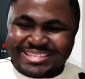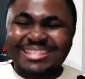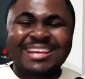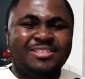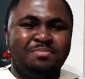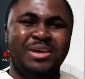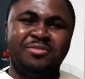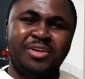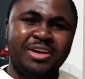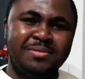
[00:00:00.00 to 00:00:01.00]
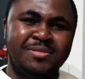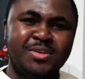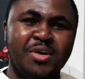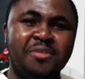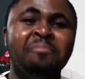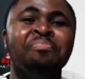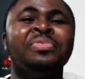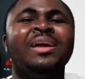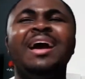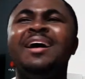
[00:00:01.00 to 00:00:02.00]
they speak for themselves.
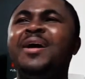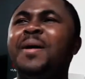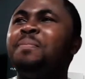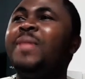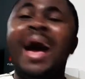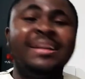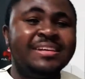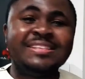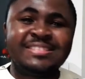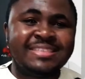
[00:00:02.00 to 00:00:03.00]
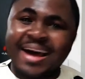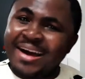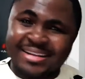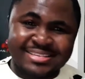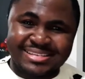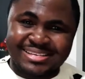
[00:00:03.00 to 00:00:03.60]
At the start,